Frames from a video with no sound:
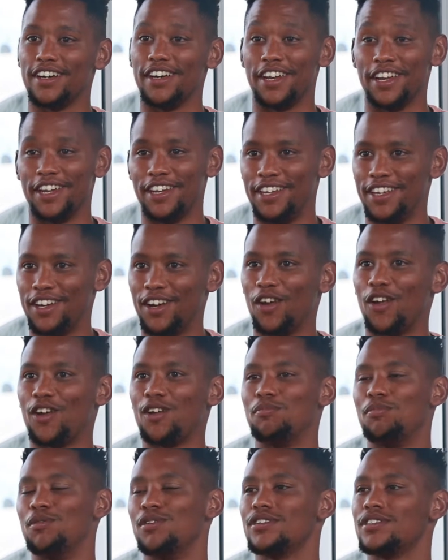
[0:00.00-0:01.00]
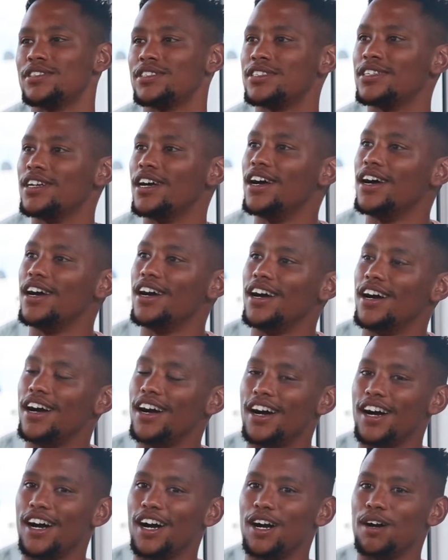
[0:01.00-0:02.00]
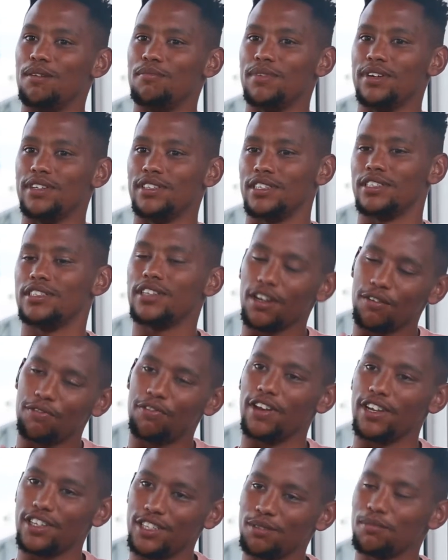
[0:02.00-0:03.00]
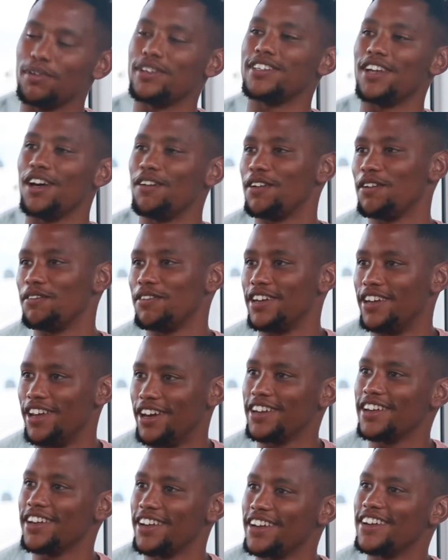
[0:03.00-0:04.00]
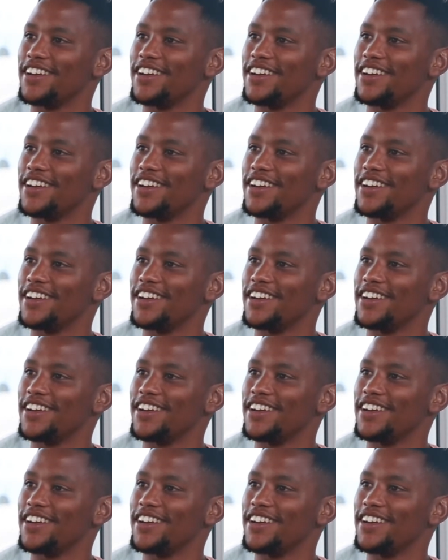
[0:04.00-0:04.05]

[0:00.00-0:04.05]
reading a lot of books, and just refreshing myself every day.